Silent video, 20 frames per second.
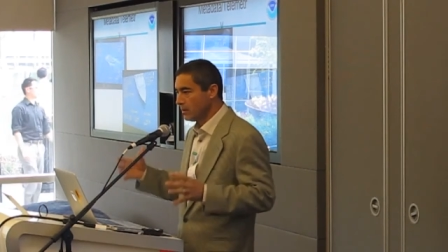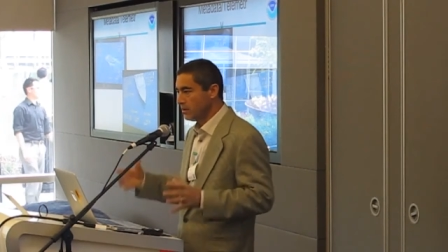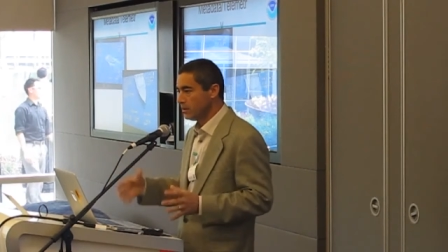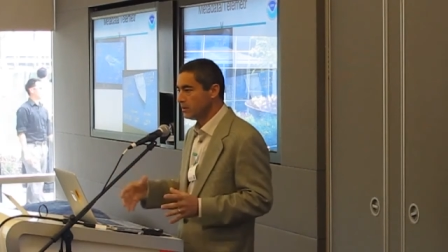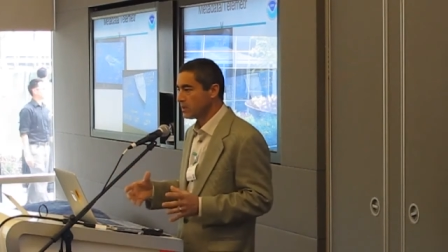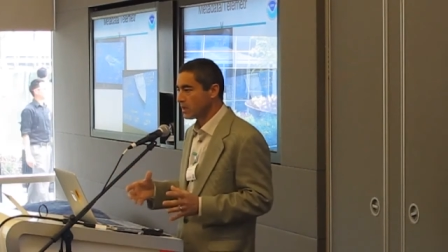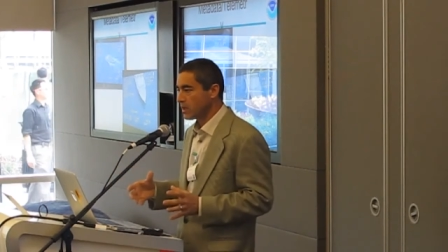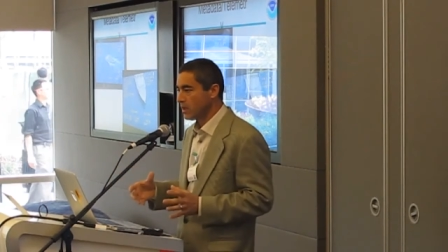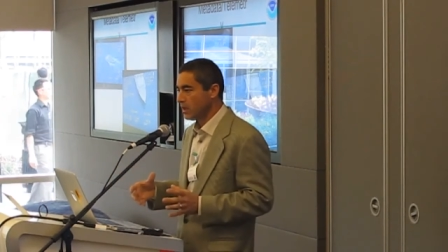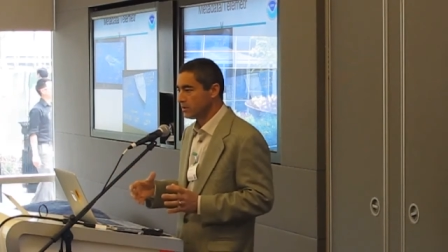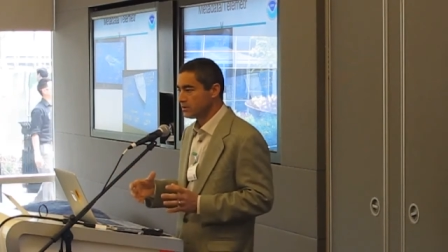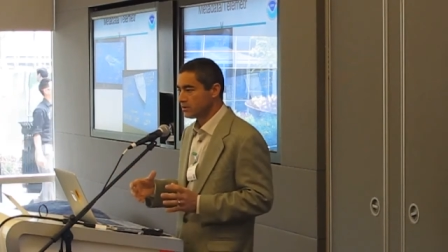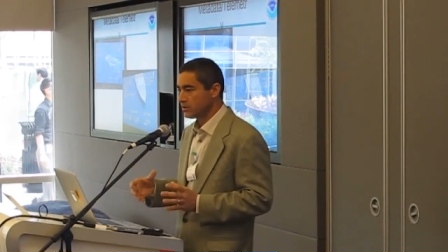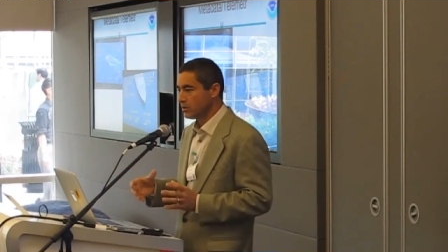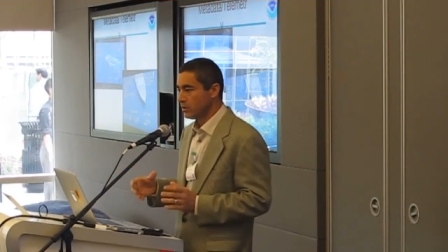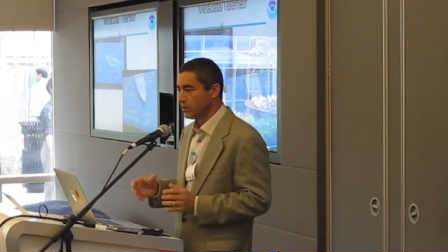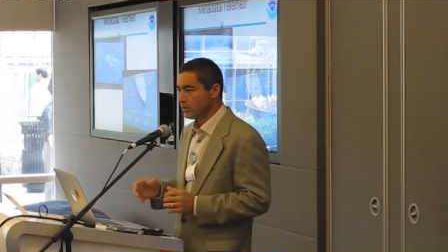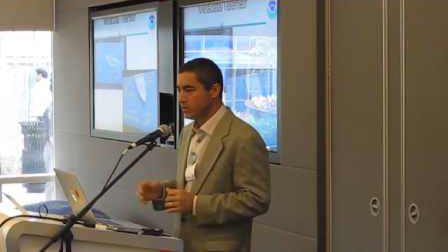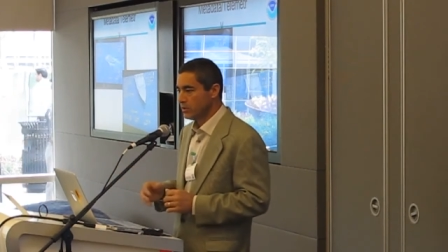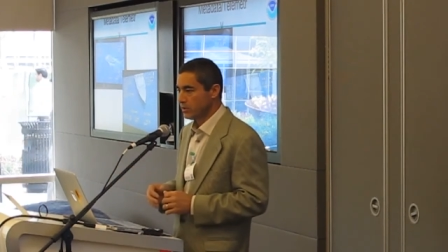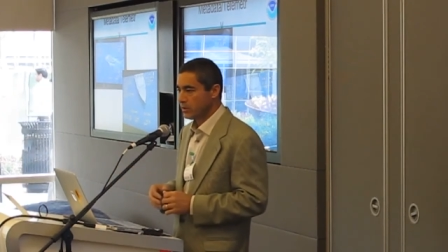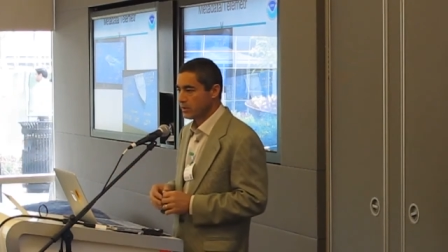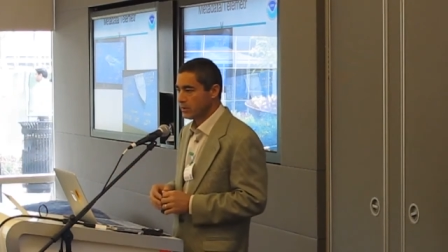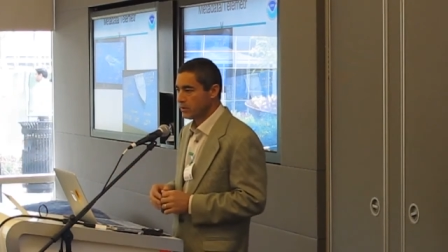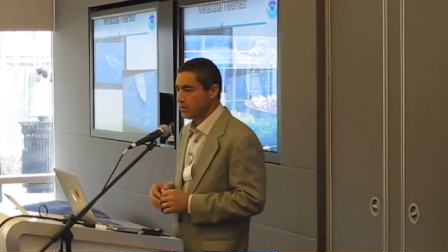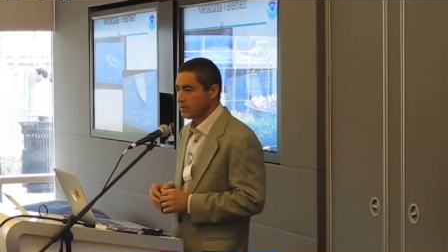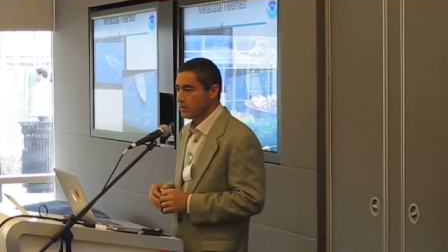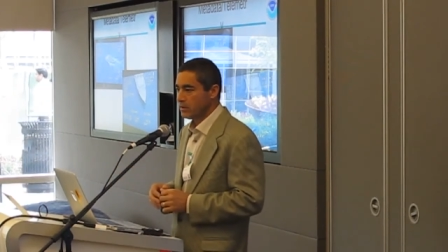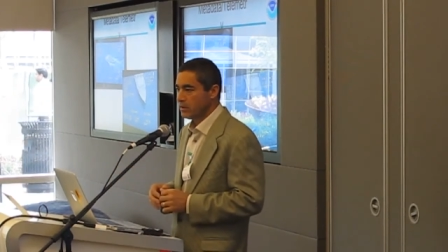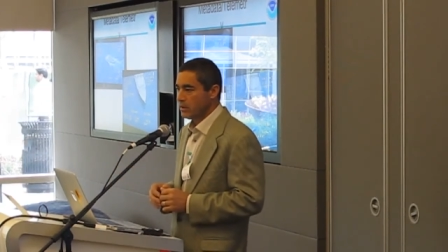in the console, and you can
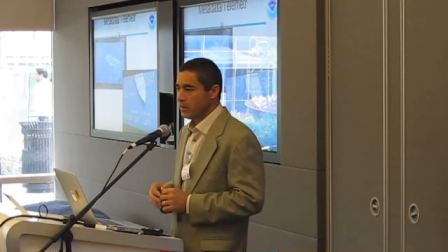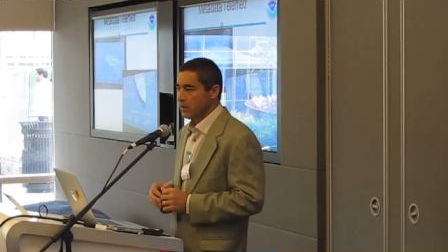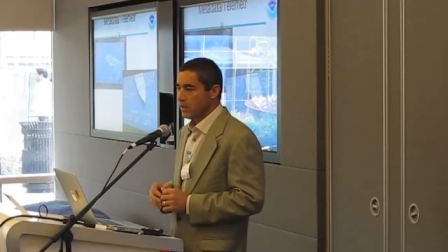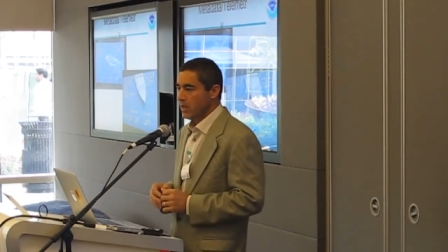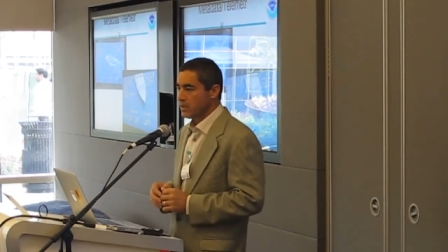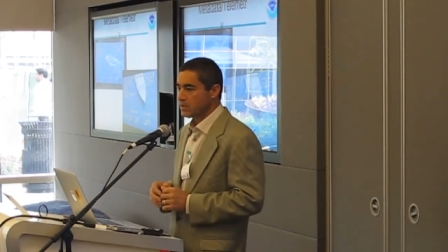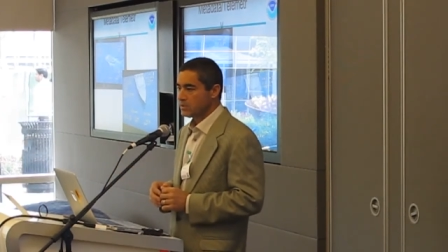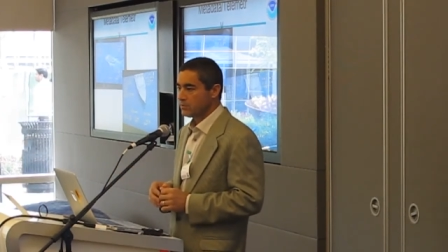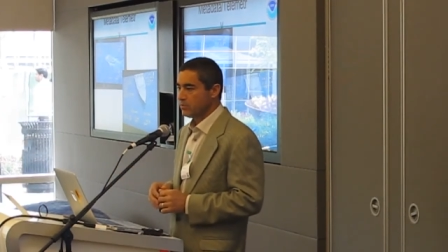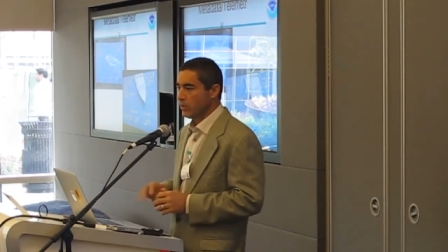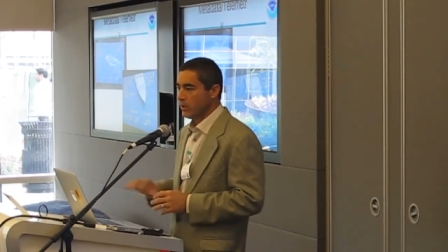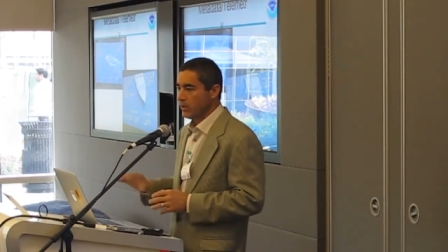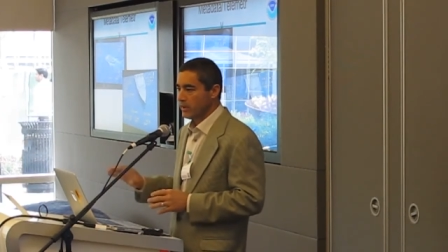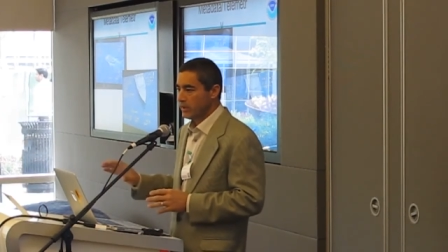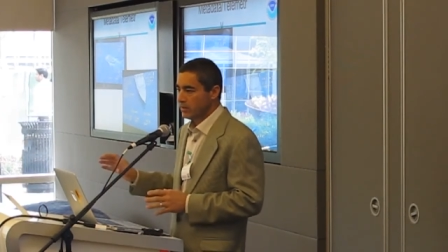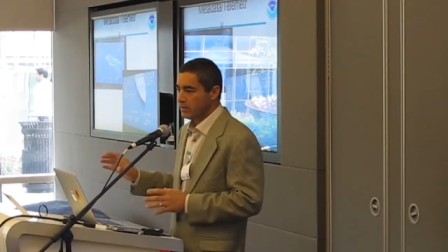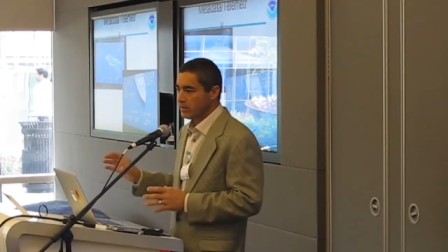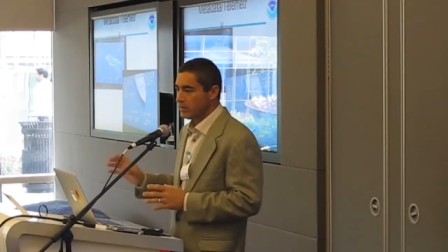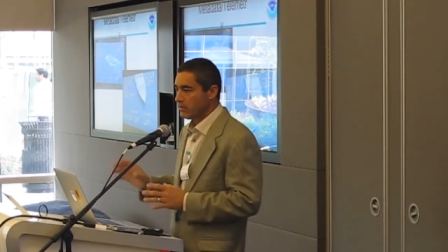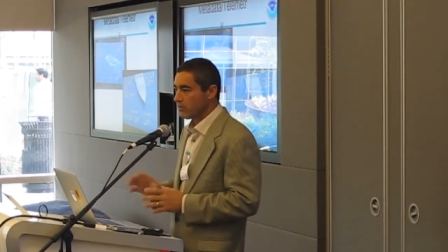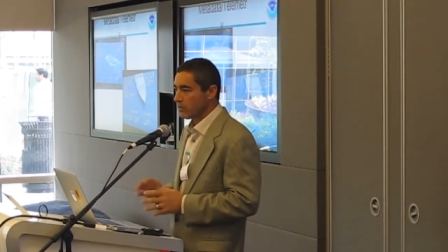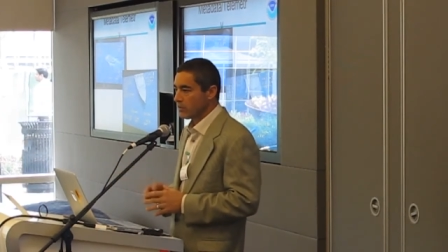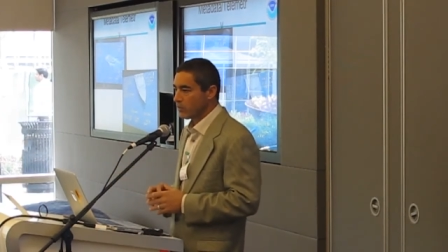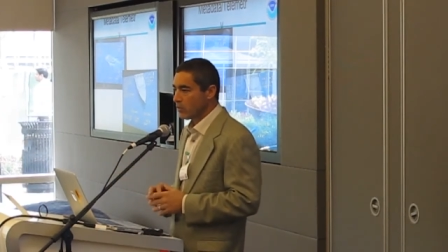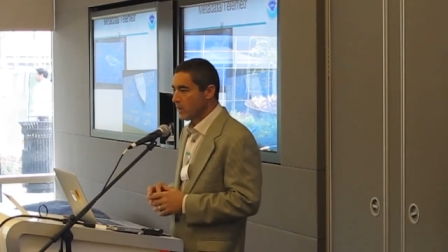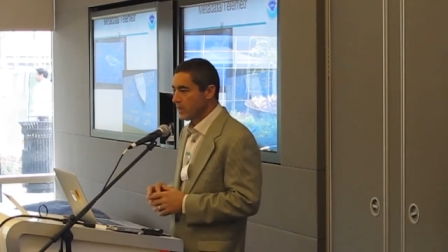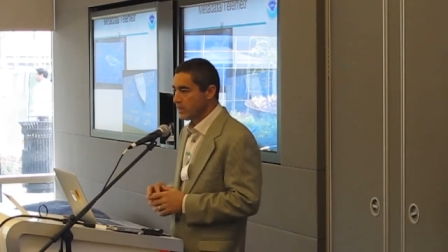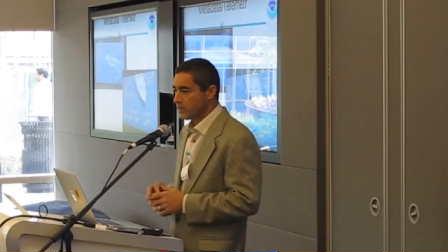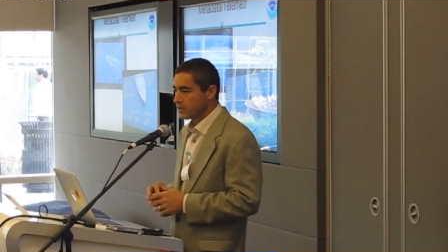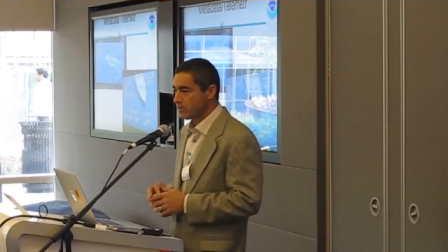exploit it in different
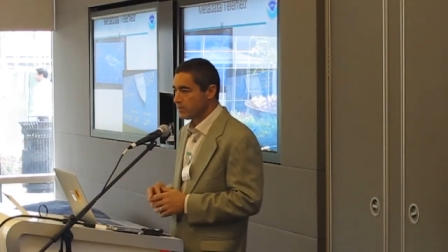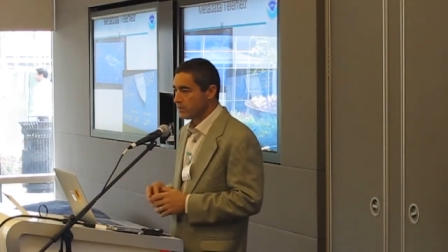ways.